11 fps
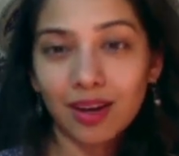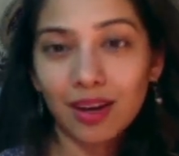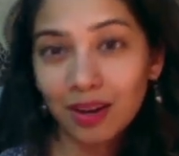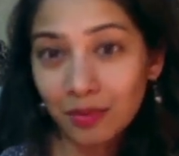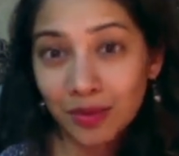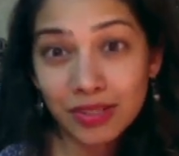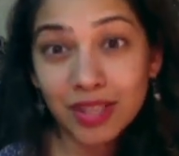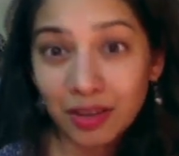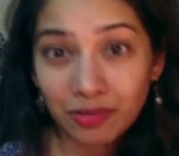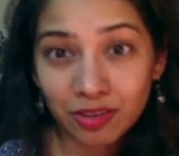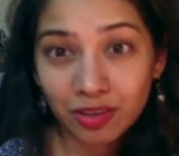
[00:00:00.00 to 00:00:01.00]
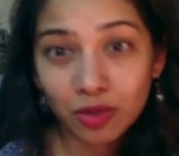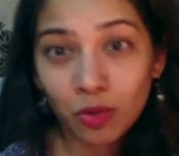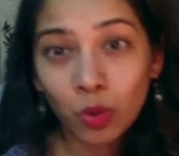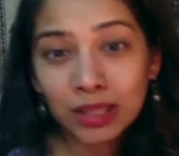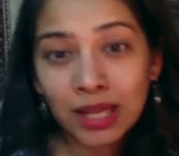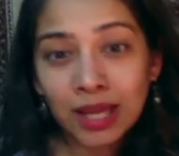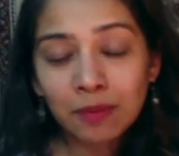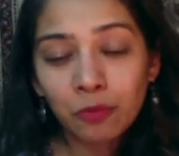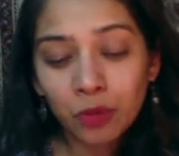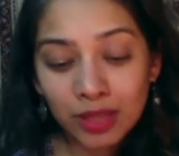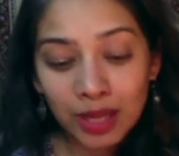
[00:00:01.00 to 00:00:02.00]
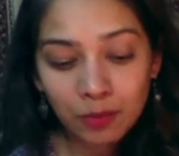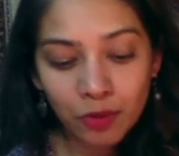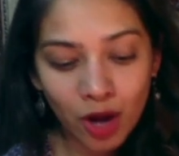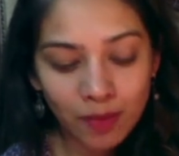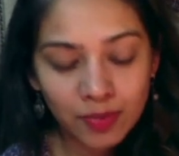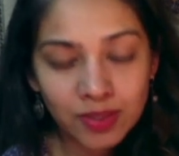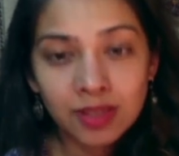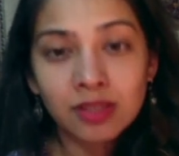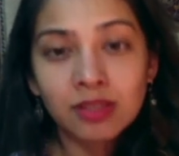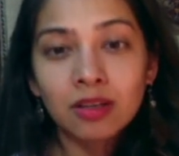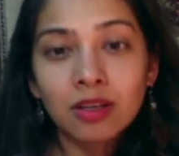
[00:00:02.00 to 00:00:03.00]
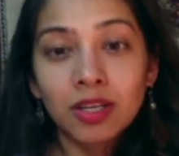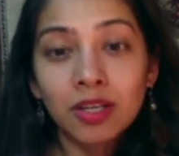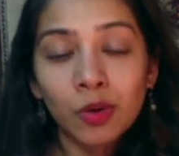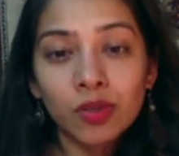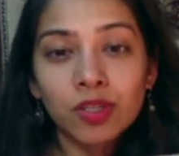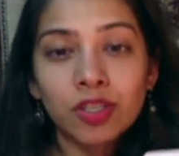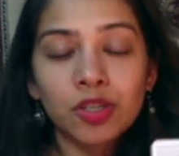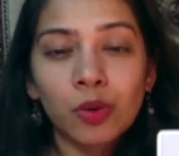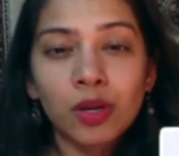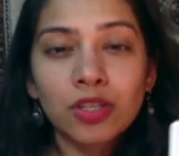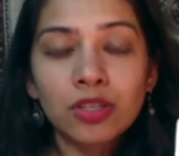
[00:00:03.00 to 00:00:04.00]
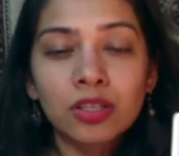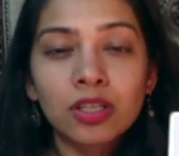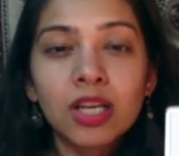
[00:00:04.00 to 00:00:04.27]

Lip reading: decipher what that perhaps is in your situation.